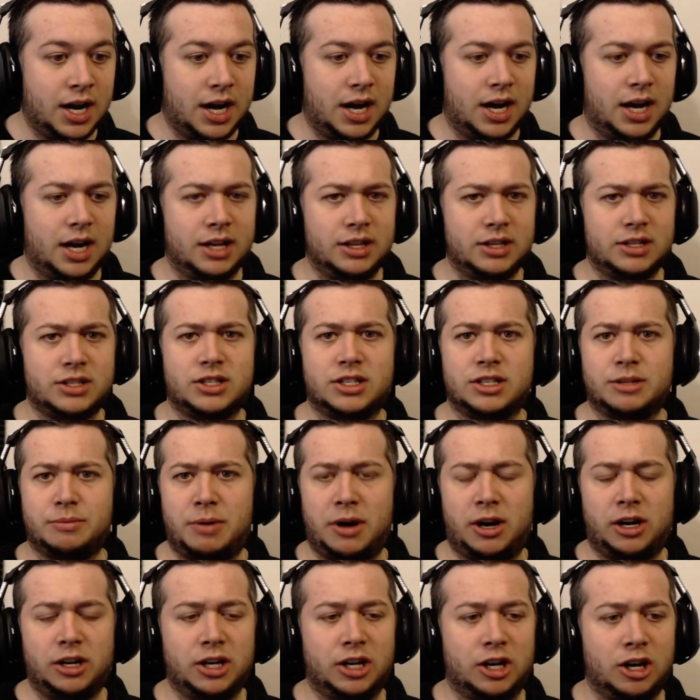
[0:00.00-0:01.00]
This is
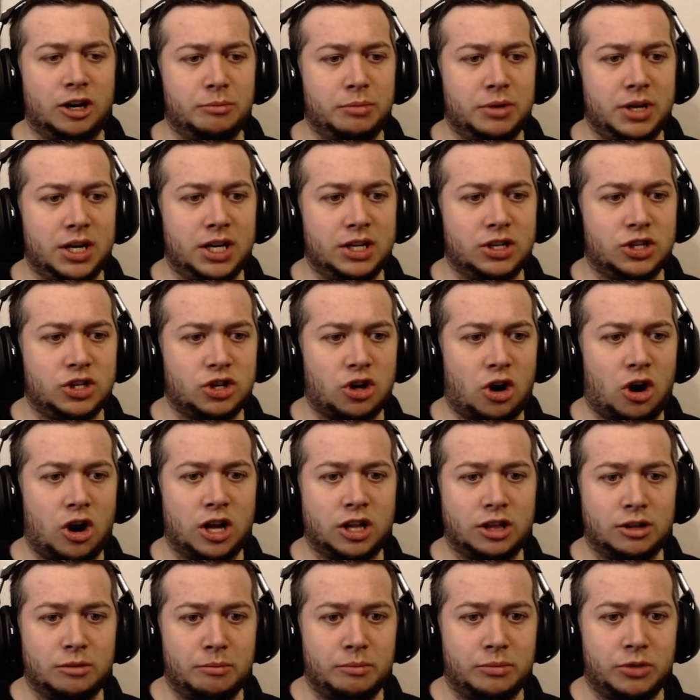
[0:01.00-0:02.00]
apparently going to be
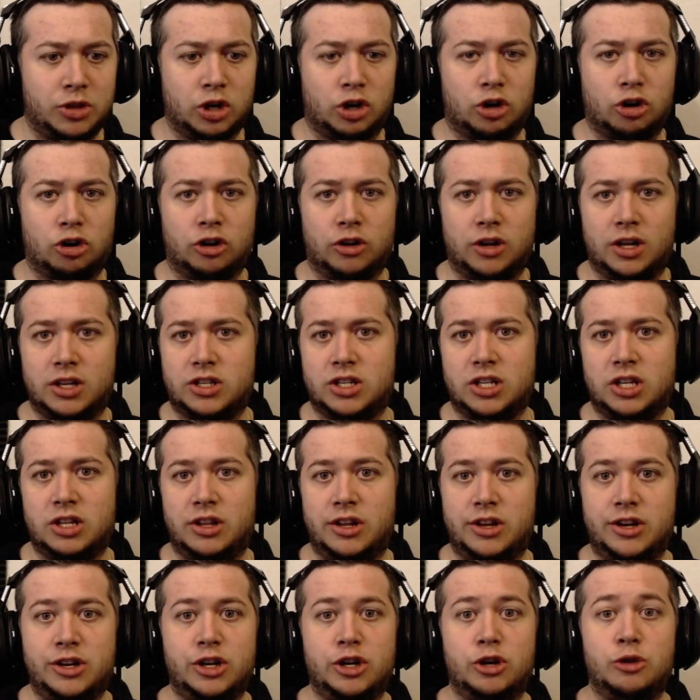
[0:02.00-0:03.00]
starring the girl that's in the
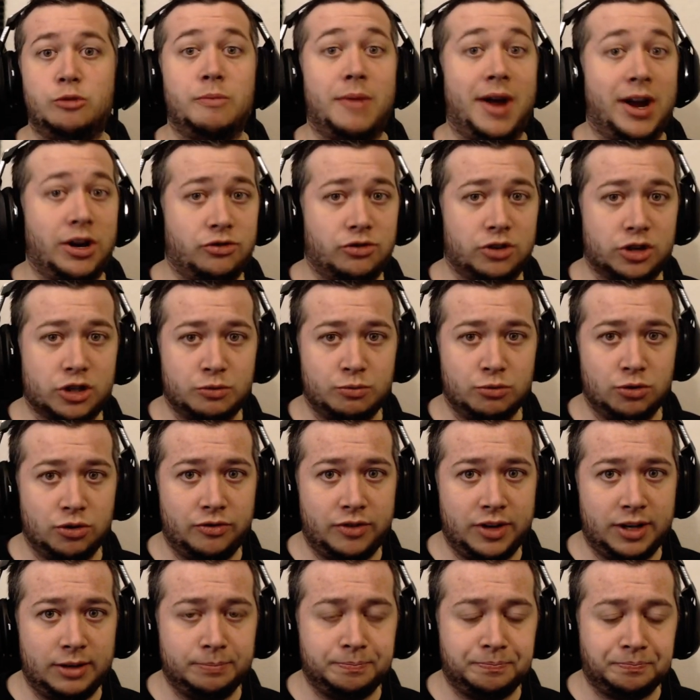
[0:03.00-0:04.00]
new Matrix
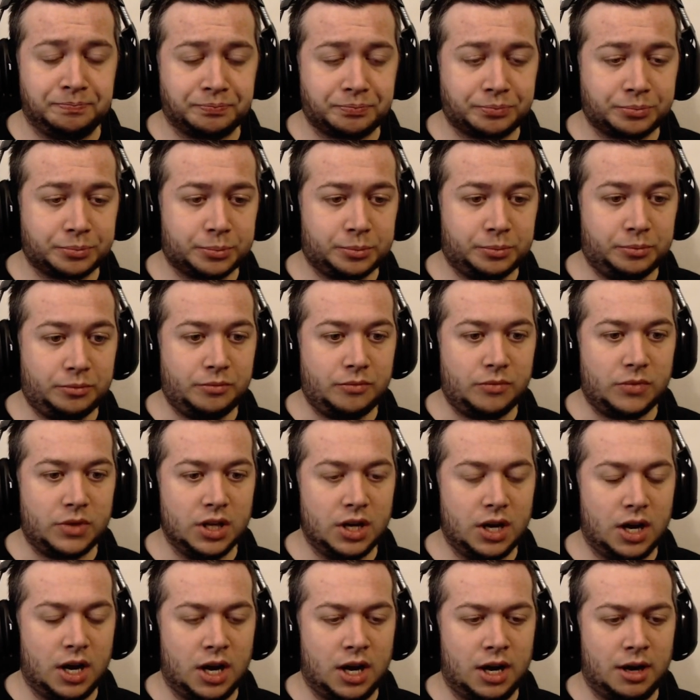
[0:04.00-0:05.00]
movie.
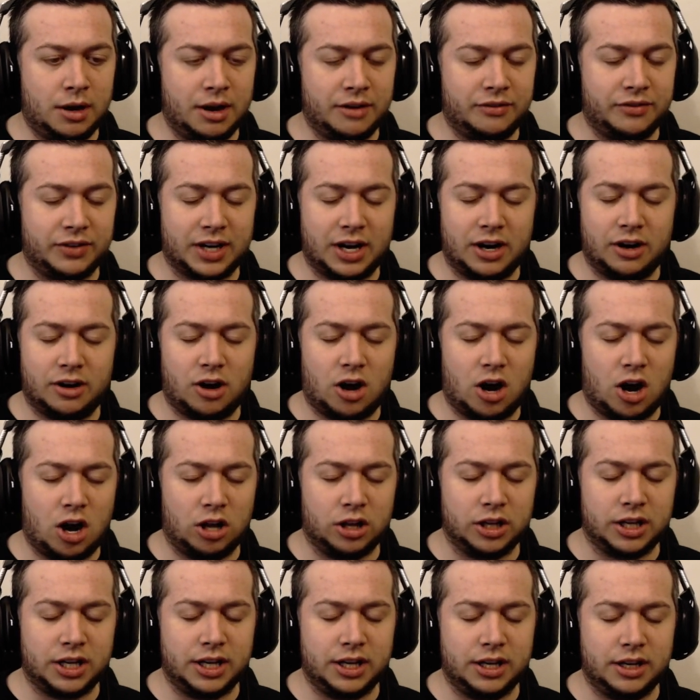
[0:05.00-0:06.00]
I forgot,
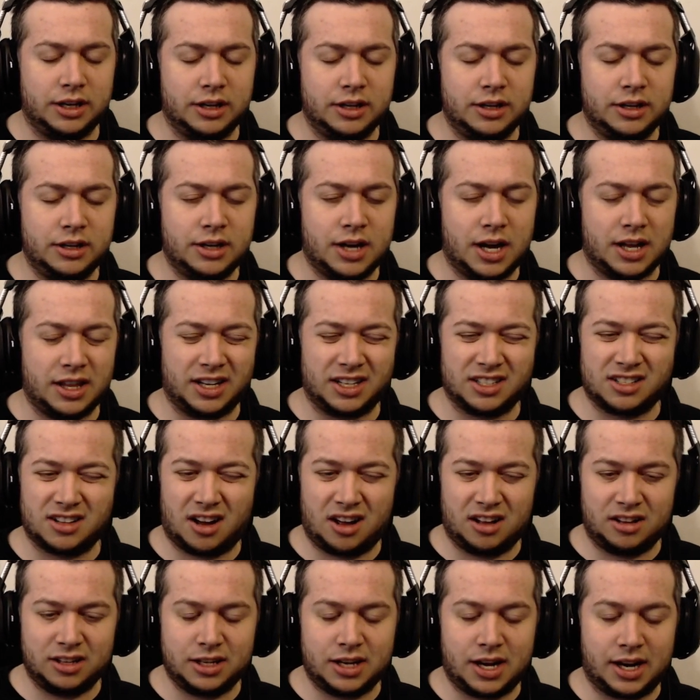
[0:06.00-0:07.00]
Holly. I think it's
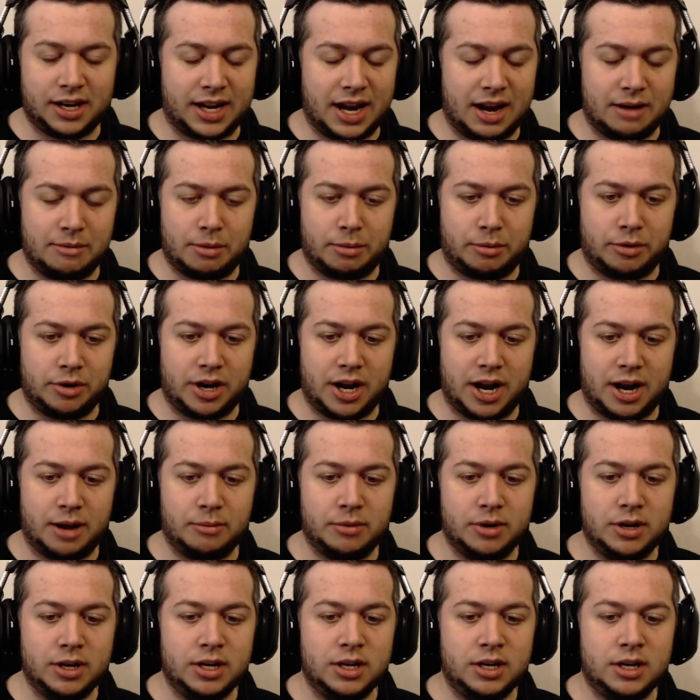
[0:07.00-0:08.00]
Holly. I can't remember her name.
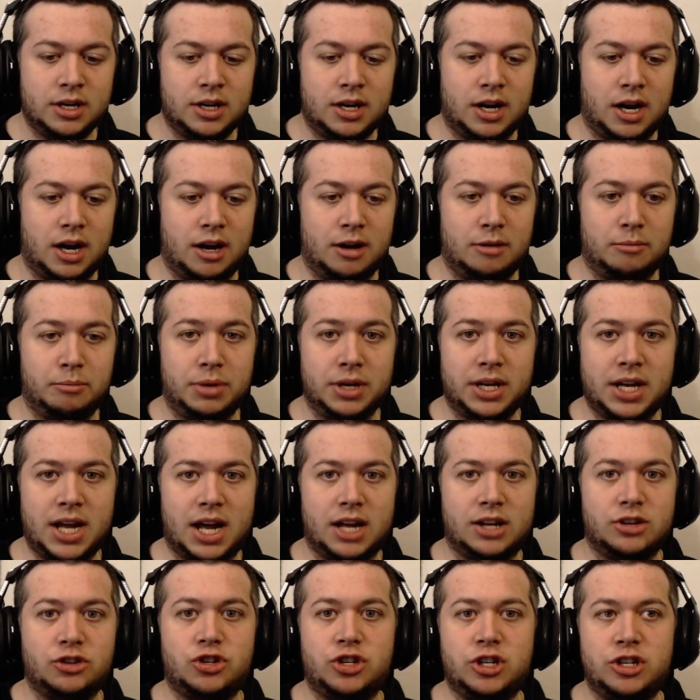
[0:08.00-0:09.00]
But yeah,
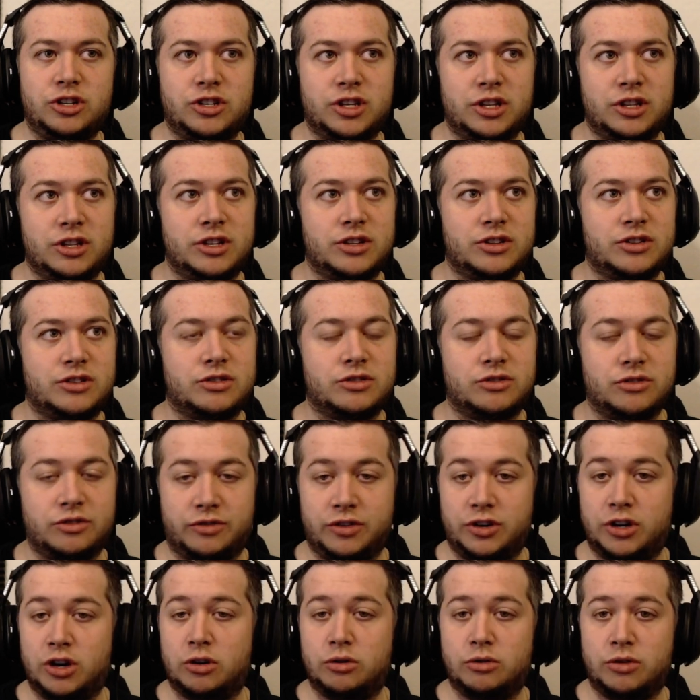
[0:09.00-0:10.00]
she's in this. So if you
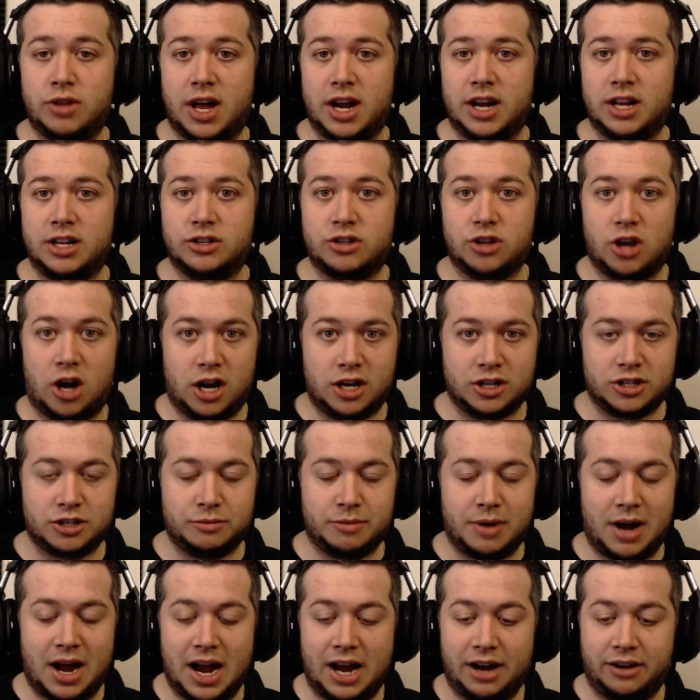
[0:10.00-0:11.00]
know who that is, awesome.
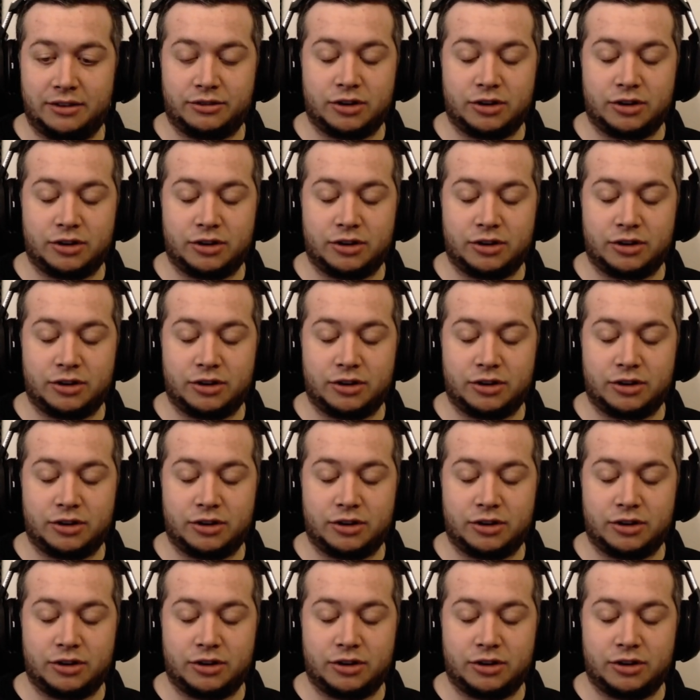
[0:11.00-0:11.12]
I